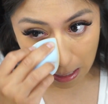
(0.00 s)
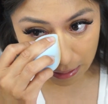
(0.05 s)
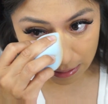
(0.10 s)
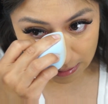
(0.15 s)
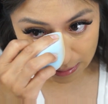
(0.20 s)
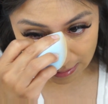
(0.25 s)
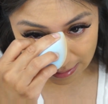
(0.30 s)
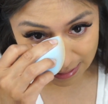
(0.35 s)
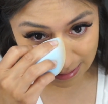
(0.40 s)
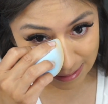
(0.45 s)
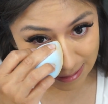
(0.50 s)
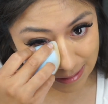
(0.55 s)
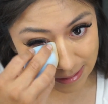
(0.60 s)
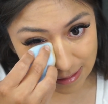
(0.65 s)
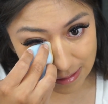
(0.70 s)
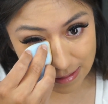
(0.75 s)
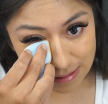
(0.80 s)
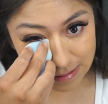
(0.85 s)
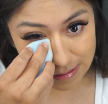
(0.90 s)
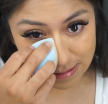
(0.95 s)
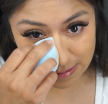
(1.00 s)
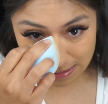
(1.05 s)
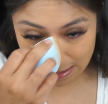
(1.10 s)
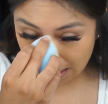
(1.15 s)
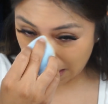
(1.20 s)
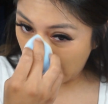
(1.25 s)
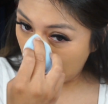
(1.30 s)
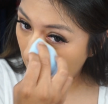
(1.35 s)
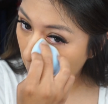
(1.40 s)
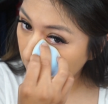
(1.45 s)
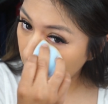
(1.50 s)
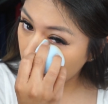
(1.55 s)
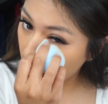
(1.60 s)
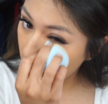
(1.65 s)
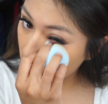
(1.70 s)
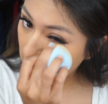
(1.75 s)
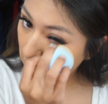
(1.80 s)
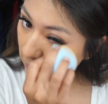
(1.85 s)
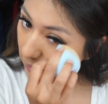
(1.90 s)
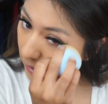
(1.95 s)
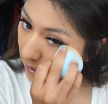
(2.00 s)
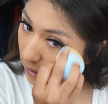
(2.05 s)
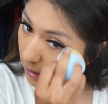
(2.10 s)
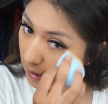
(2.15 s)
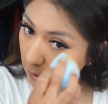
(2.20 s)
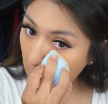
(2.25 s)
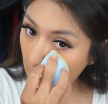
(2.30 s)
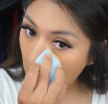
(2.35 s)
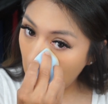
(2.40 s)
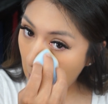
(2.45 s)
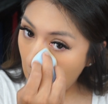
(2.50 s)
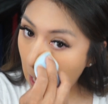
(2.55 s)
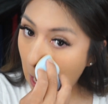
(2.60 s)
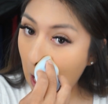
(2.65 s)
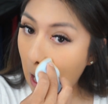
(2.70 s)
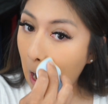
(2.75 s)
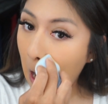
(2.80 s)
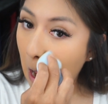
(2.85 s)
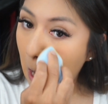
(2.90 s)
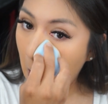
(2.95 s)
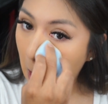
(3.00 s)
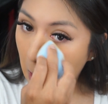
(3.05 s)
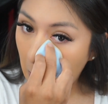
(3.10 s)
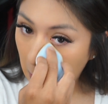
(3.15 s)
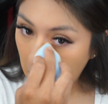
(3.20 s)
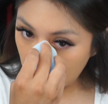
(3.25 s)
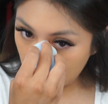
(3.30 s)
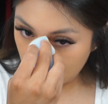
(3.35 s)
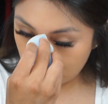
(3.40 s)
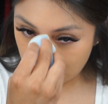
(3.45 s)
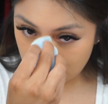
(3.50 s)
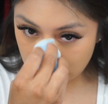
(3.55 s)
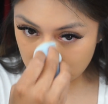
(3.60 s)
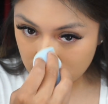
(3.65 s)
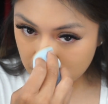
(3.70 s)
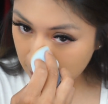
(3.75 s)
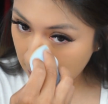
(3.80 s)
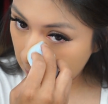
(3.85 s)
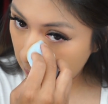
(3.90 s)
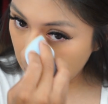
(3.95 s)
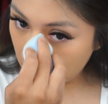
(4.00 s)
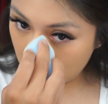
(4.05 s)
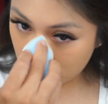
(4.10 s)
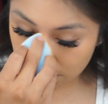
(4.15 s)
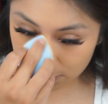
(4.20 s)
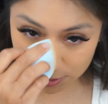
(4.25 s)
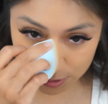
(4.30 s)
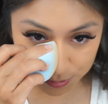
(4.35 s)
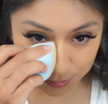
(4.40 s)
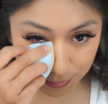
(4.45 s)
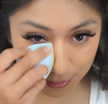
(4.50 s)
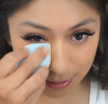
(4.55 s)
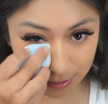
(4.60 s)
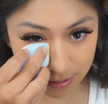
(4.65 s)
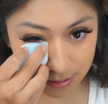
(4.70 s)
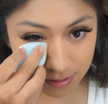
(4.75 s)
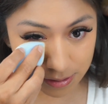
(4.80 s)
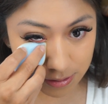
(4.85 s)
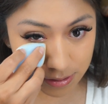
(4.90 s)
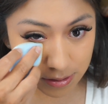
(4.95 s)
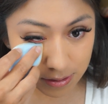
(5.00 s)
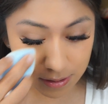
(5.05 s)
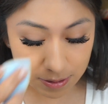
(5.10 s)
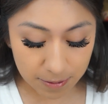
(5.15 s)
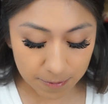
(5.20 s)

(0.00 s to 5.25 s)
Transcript: Because I feel like when I use my normal sponge,